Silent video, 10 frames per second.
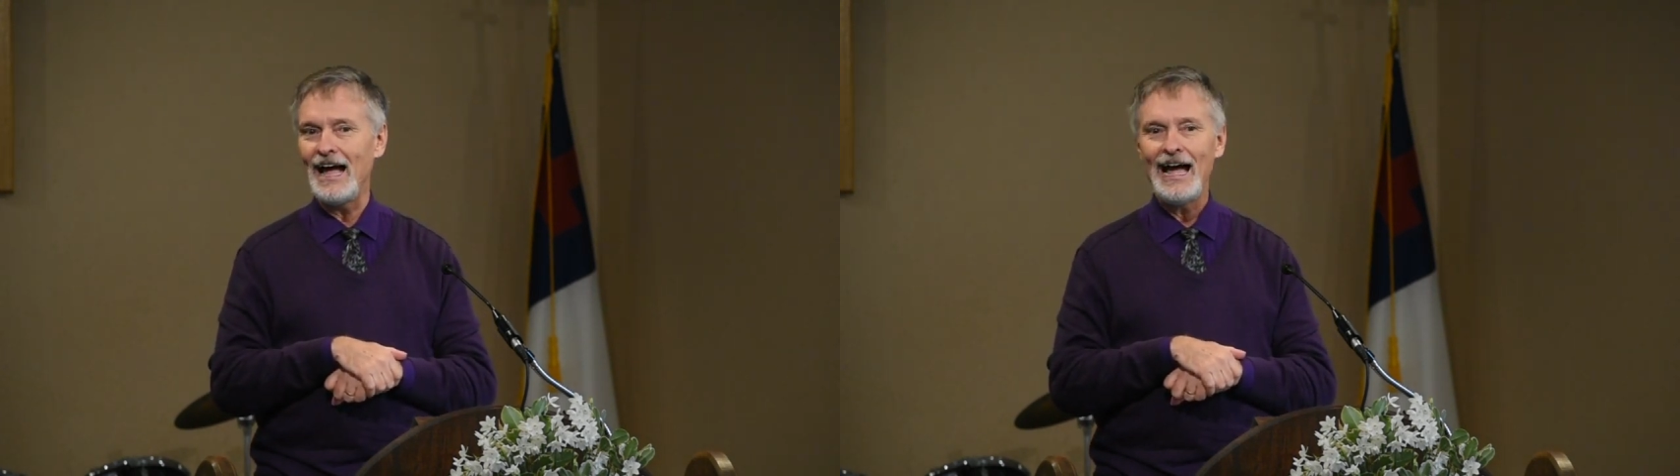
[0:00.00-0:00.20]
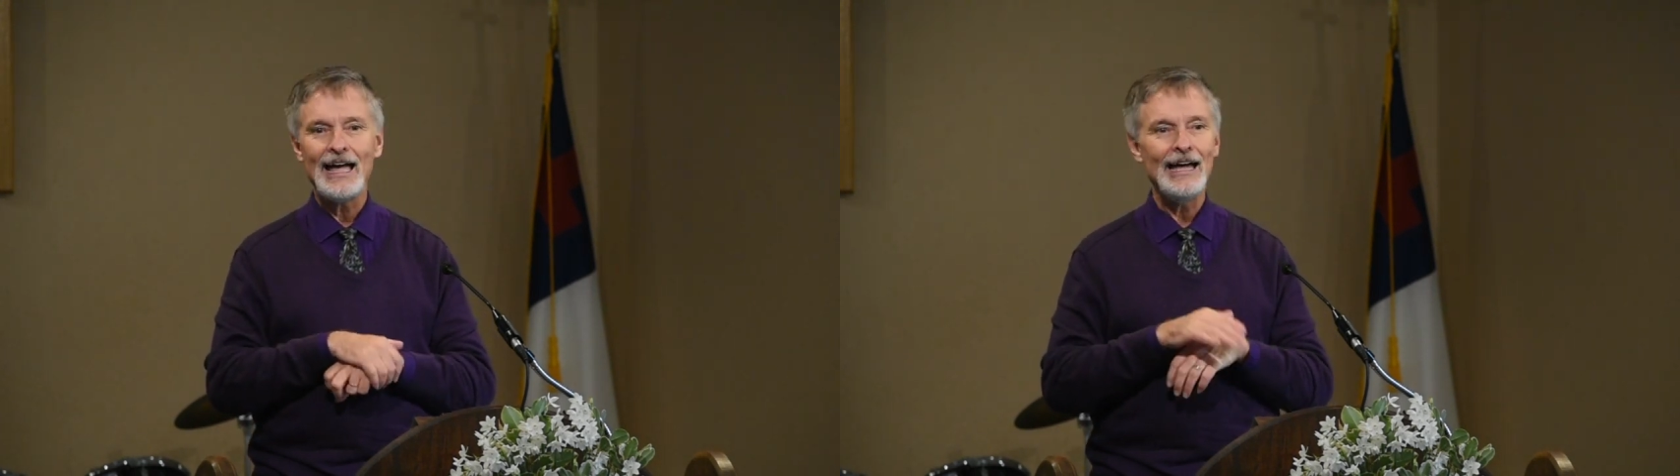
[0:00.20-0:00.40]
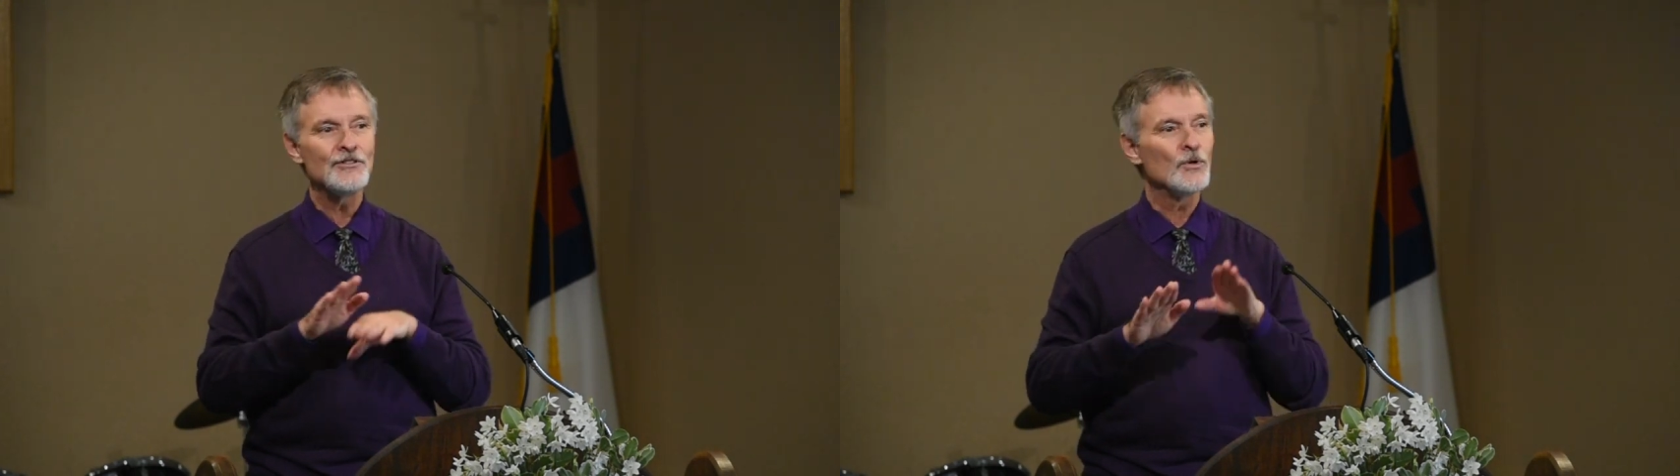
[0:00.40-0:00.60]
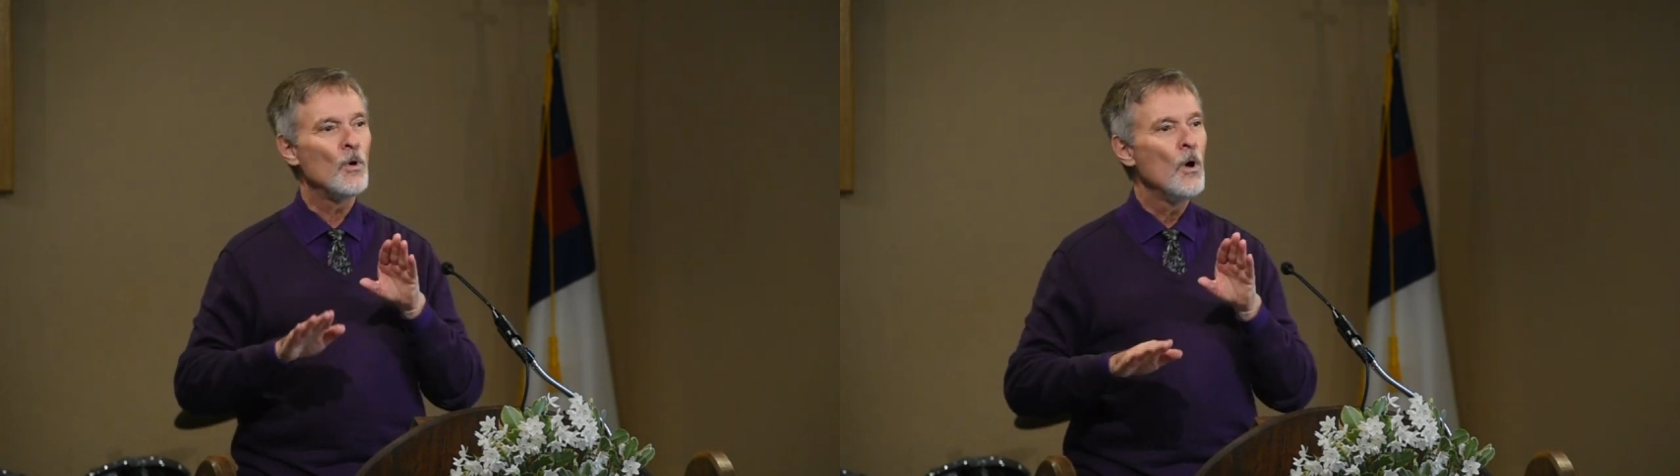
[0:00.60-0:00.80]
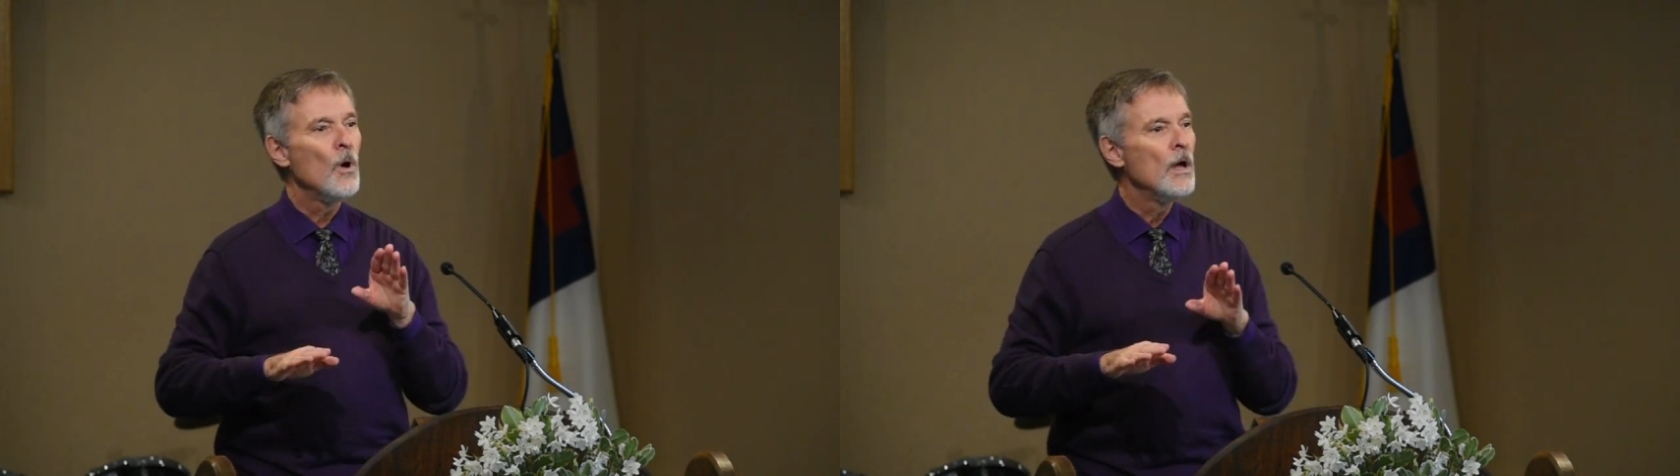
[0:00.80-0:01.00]
I got to
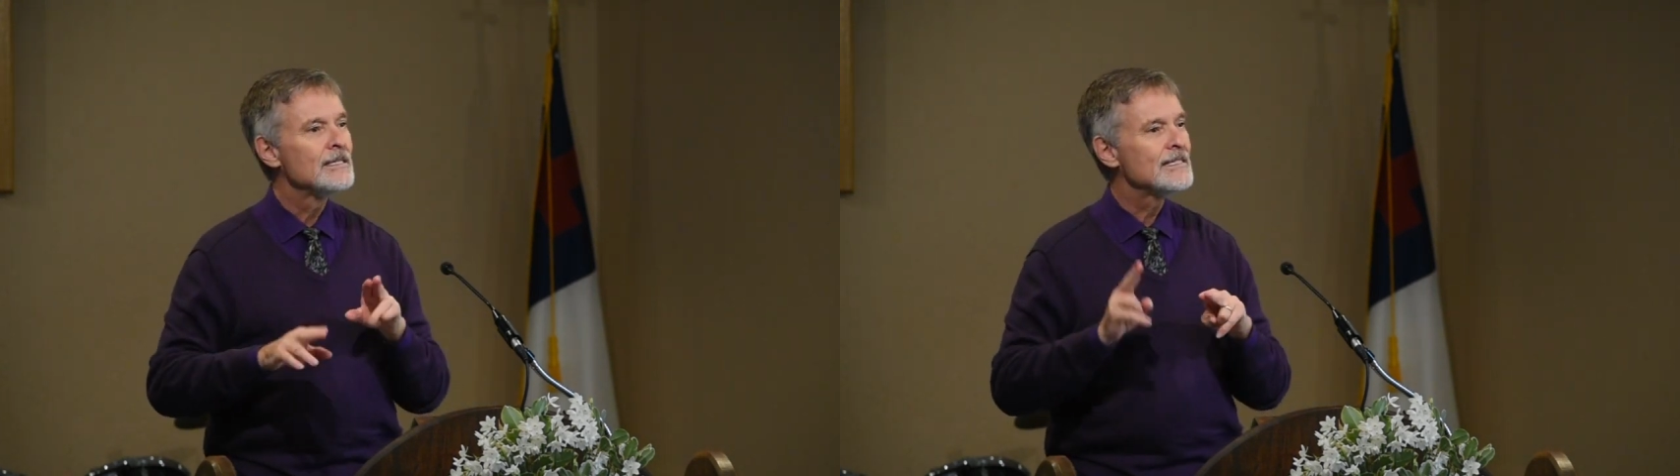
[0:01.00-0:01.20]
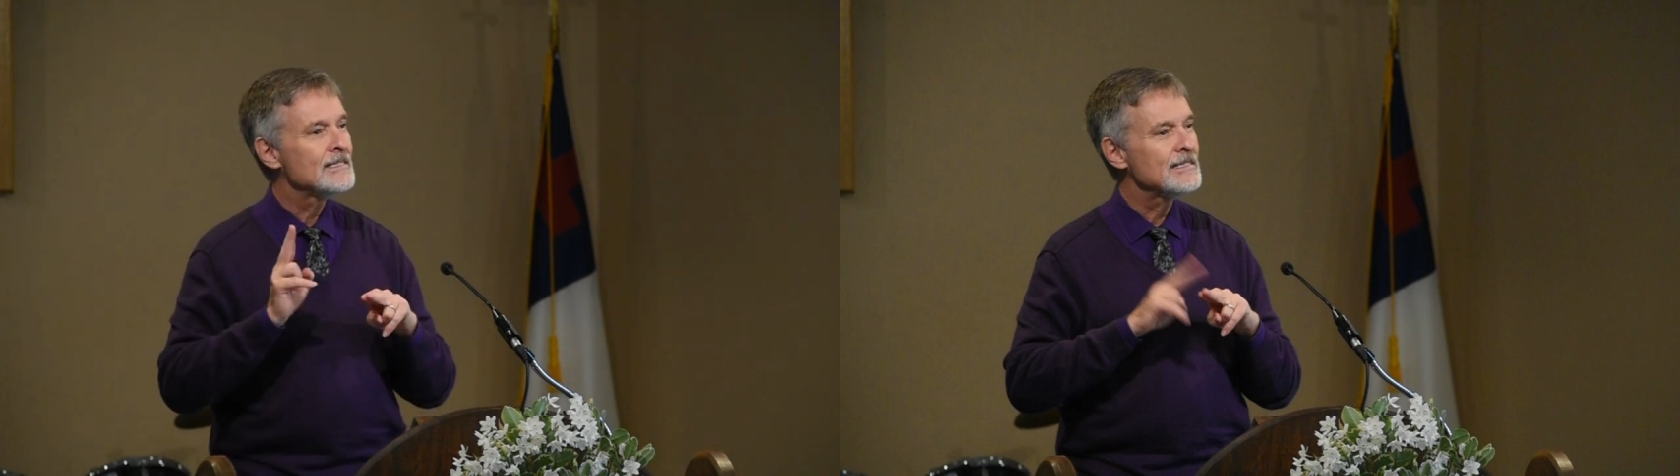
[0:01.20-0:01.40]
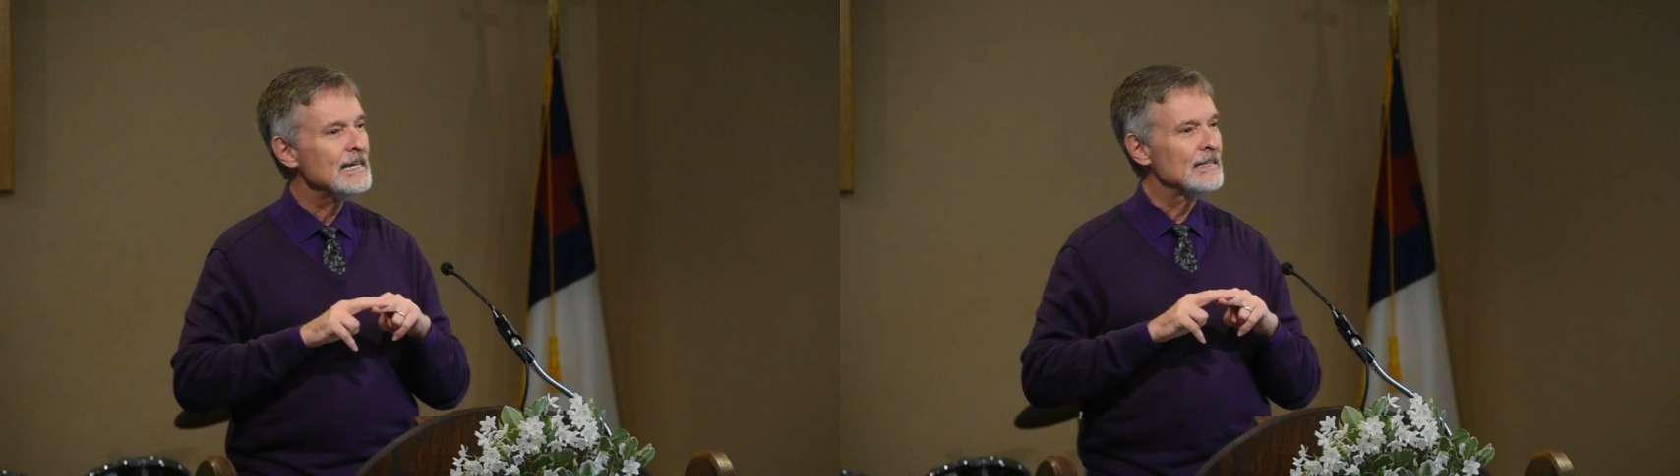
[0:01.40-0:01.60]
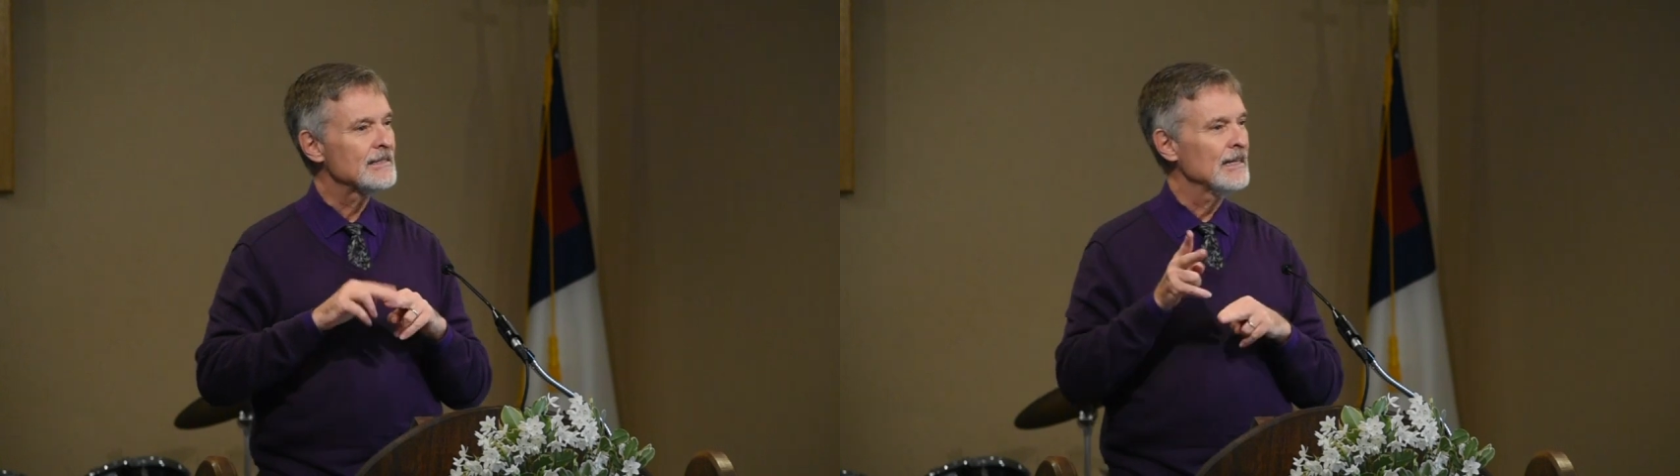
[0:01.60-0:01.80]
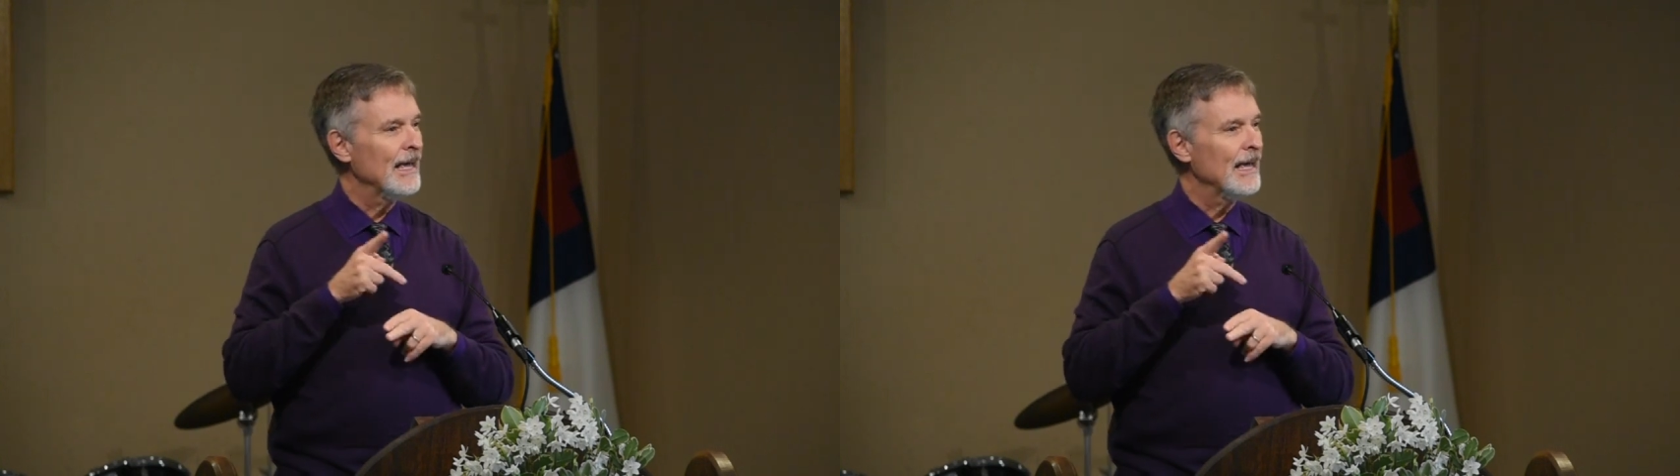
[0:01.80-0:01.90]
sit